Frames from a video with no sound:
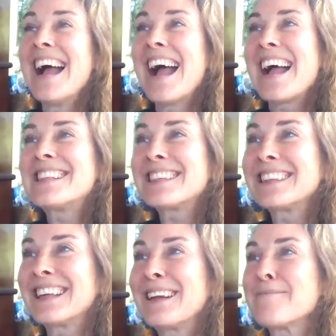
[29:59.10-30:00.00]
it's a
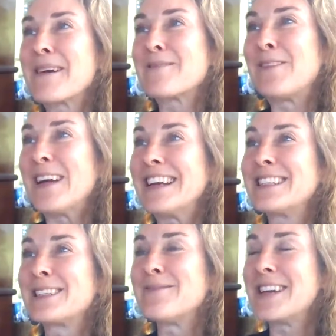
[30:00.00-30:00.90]
little bit funny
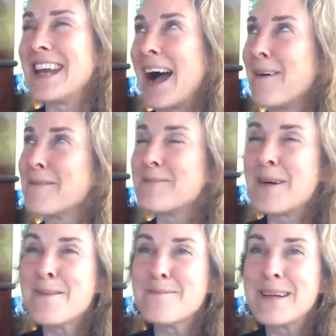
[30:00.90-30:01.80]
to me now, but
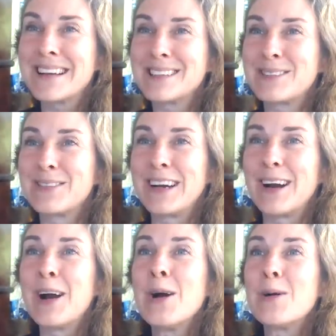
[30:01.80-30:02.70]
my biggest
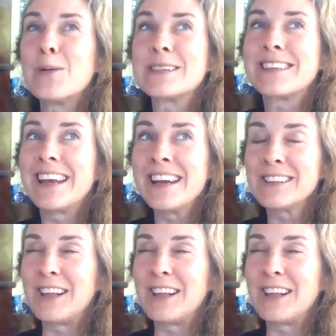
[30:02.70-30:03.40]
fear was getting